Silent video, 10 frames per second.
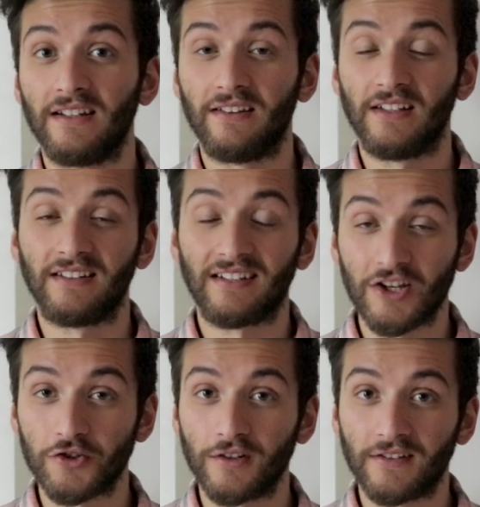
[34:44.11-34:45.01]
in the
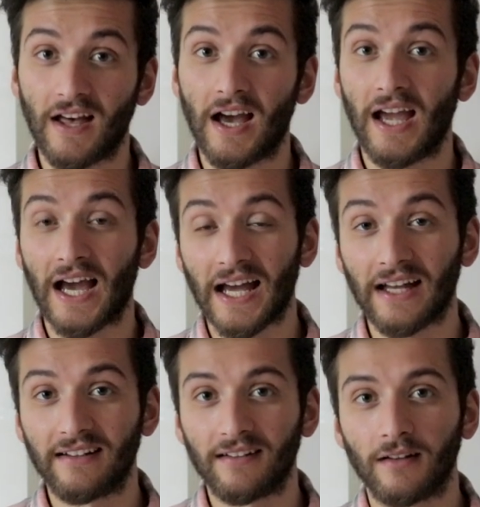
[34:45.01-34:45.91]
intentions that I
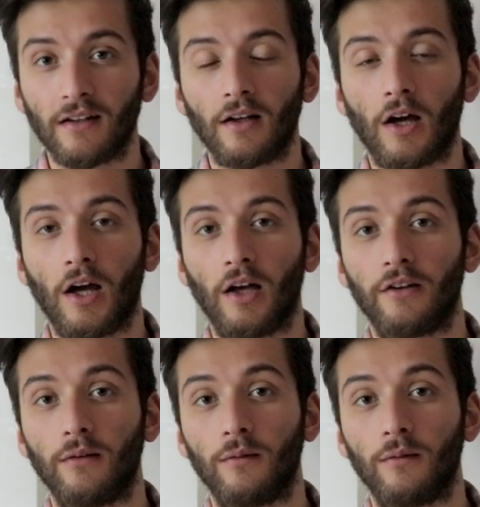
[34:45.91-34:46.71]
had uh,